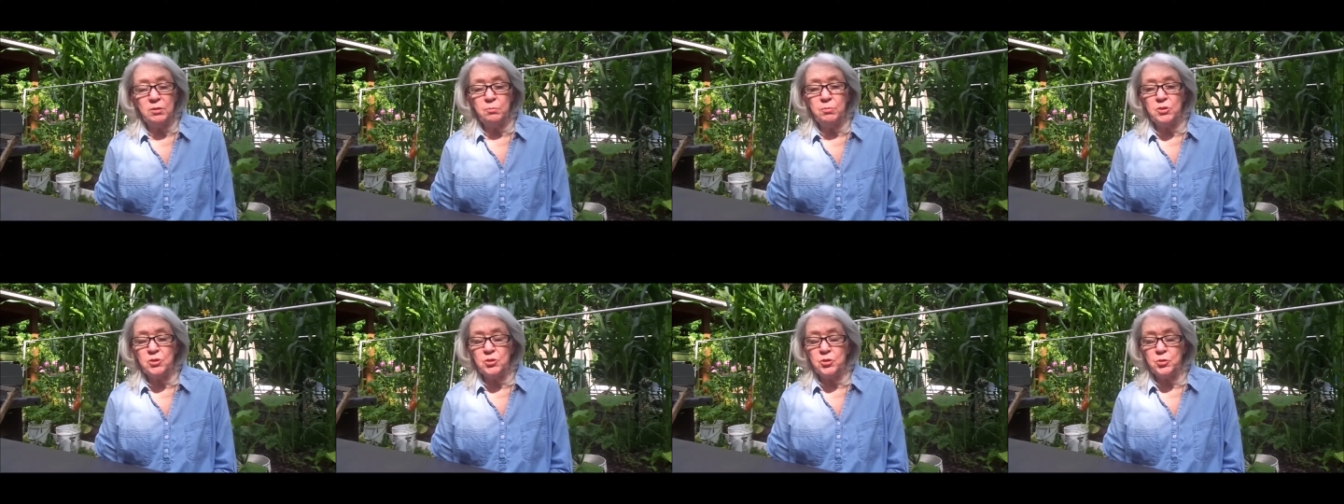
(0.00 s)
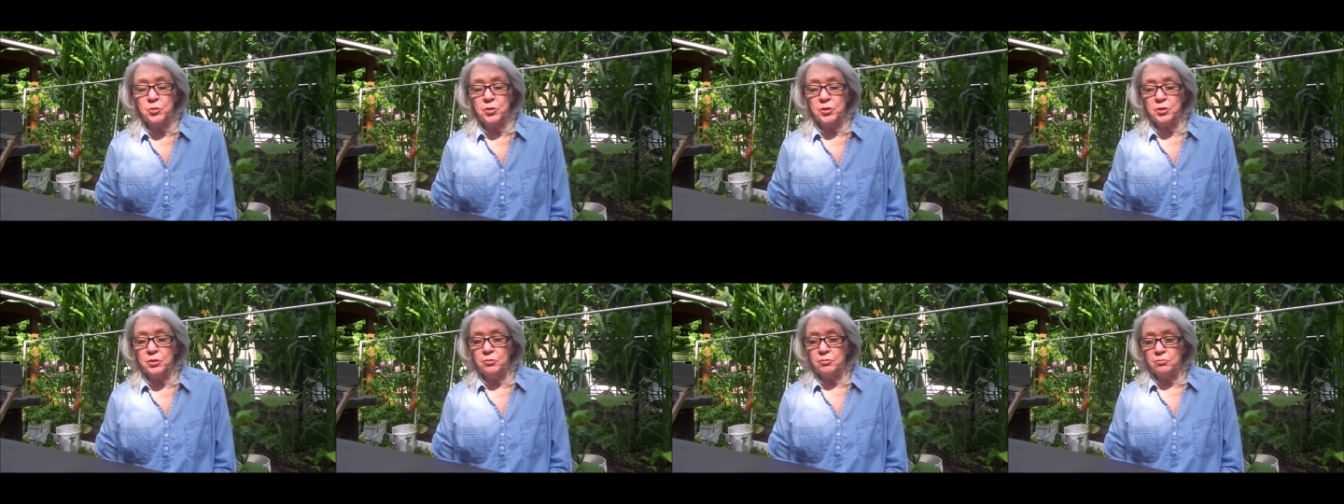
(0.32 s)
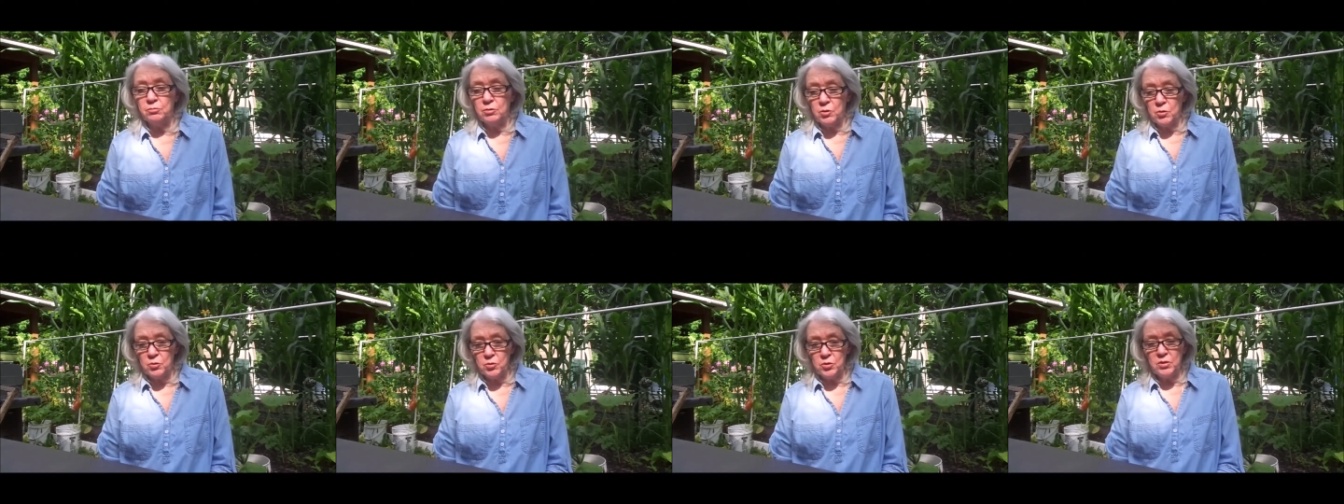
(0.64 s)
but you can
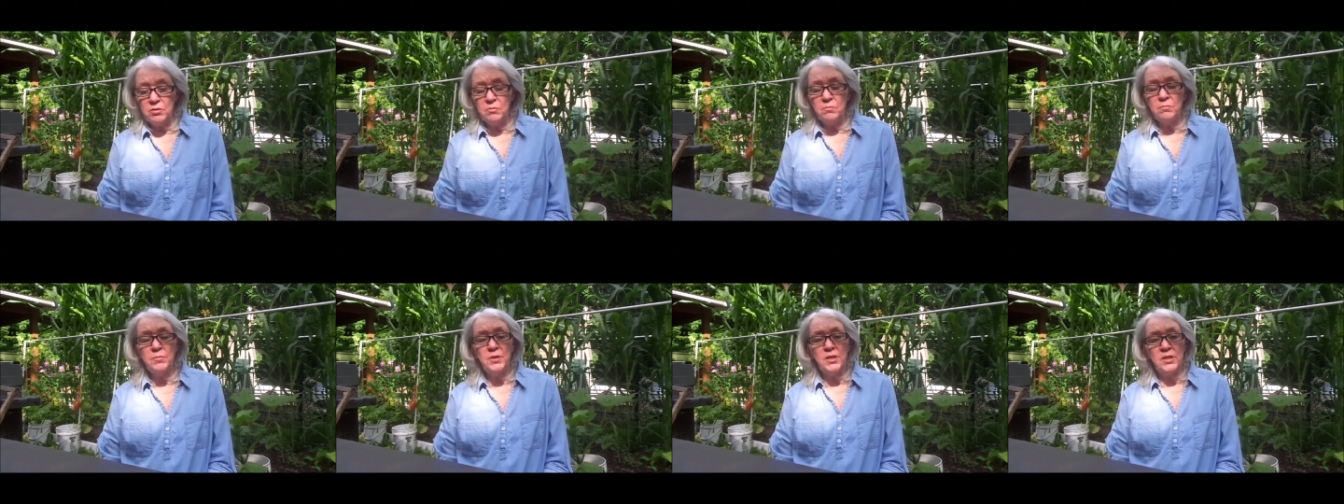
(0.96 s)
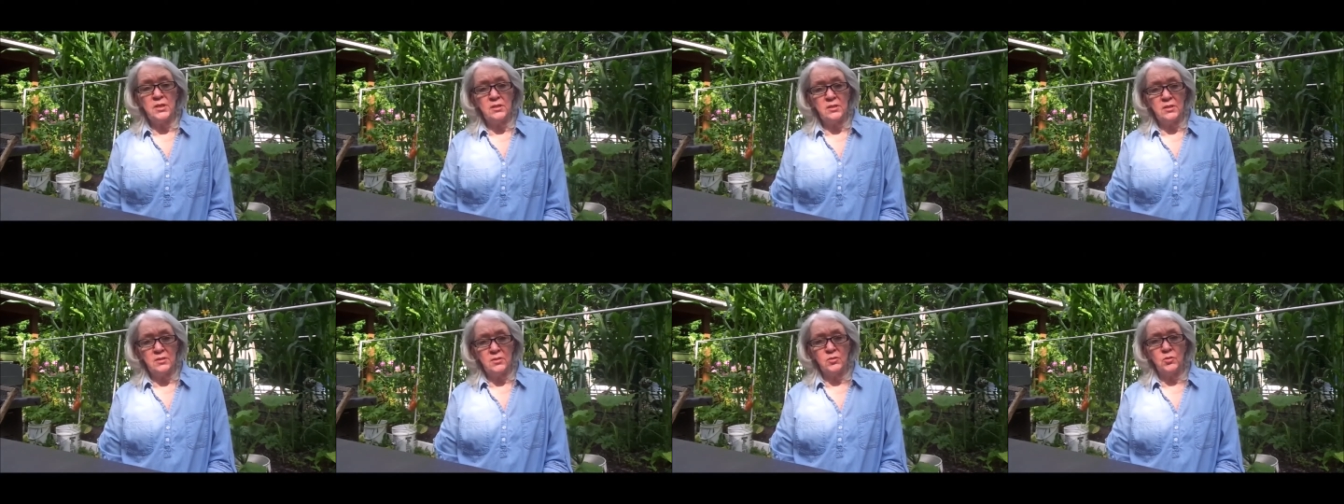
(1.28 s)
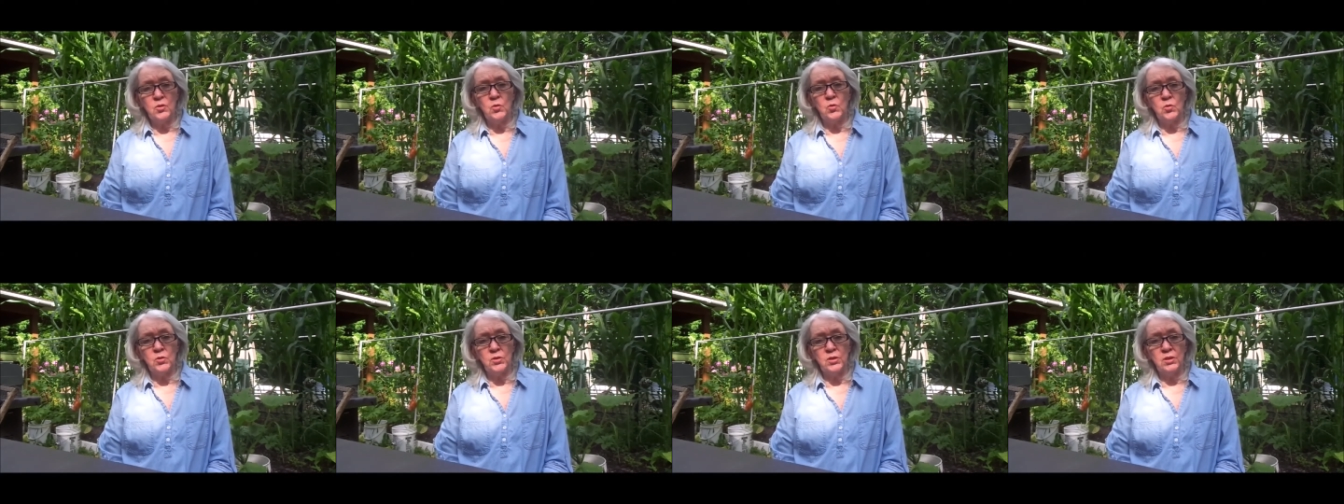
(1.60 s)
grow them in this
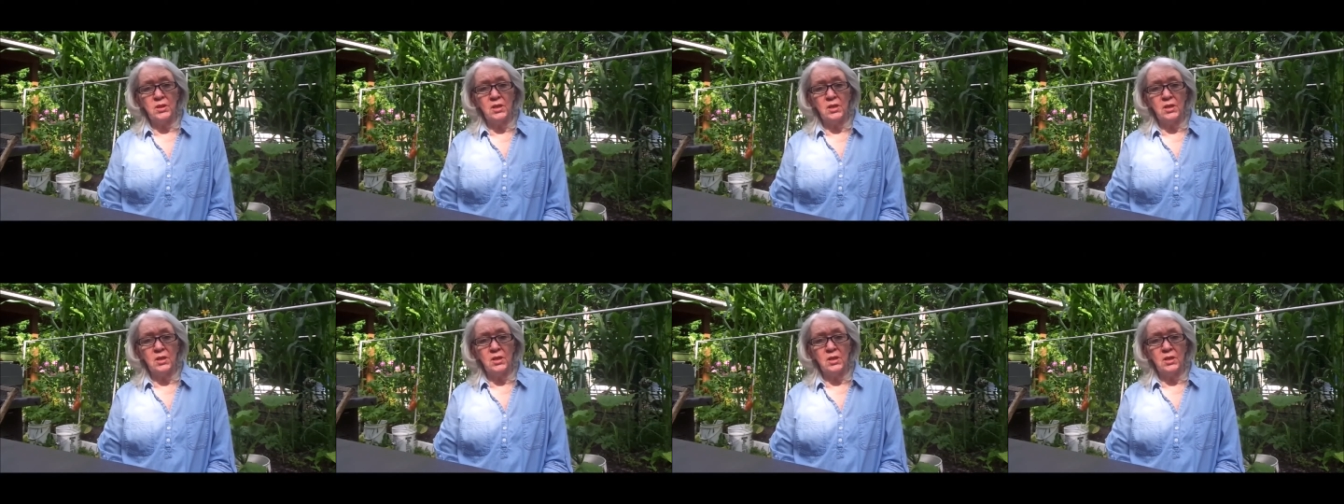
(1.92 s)
cold